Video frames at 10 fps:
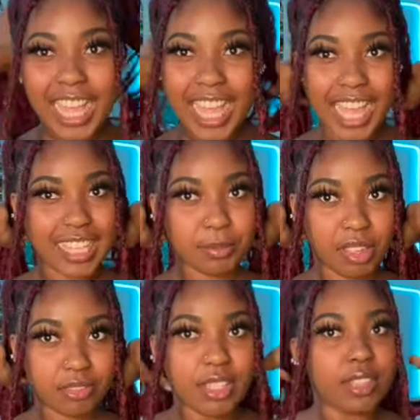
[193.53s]
It's my
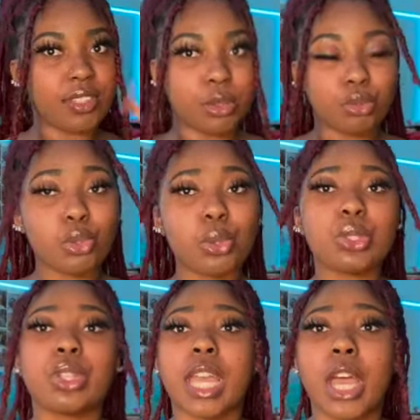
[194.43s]
fave go-to
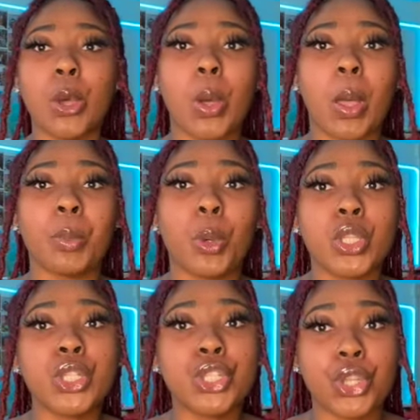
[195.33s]
so now i'm going
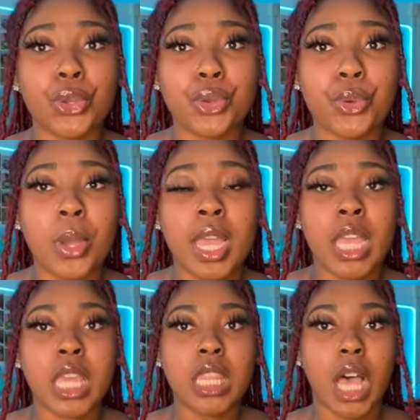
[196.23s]
to show you
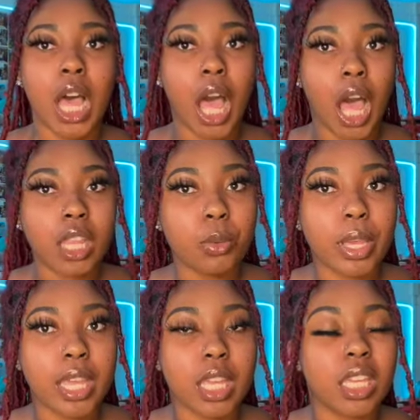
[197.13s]
the other
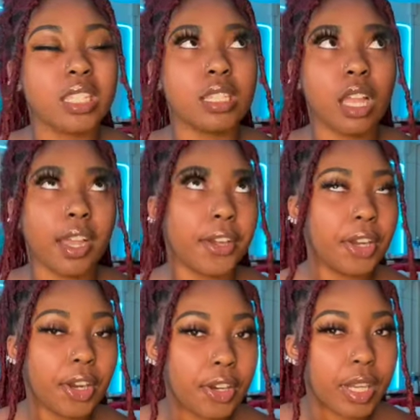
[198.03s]
way it's not
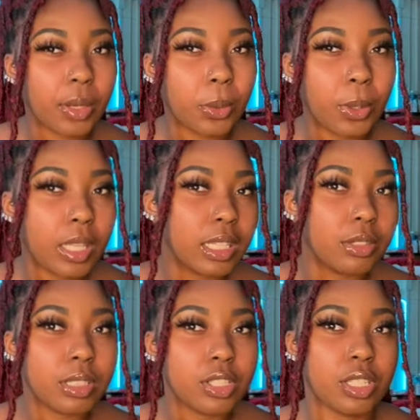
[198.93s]
hard at all i
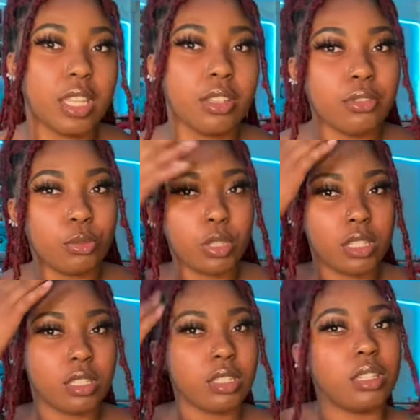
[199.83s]
literally just take a few
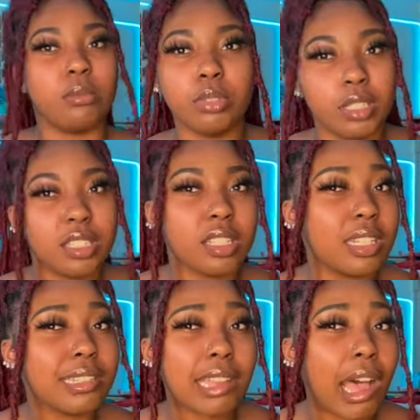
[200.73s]
pieces and put it to the
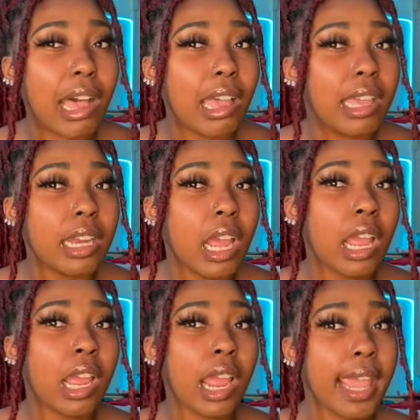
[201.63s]
side
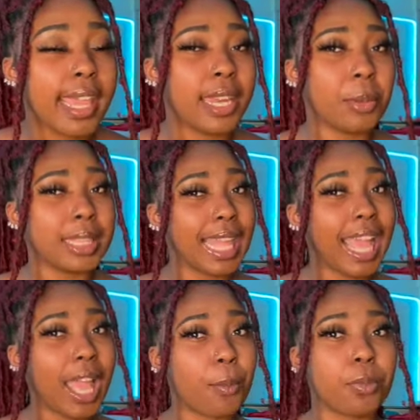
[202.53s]
and then with that
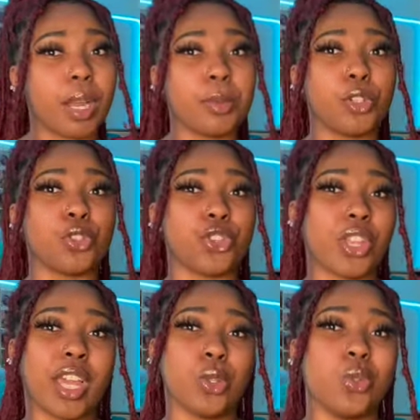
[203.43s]
i'm probably going to show you
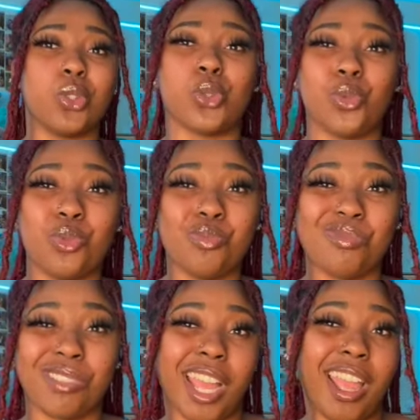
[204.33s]
how to do a swoop
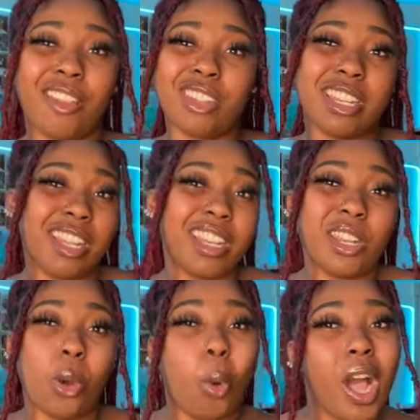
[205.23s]
i haven't done it in a
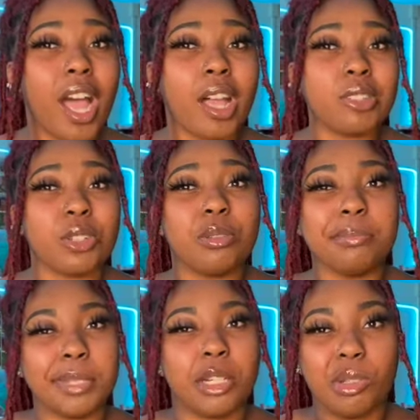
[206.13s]
while so
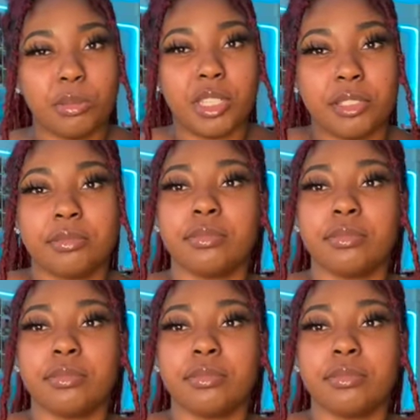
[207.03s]
bear with me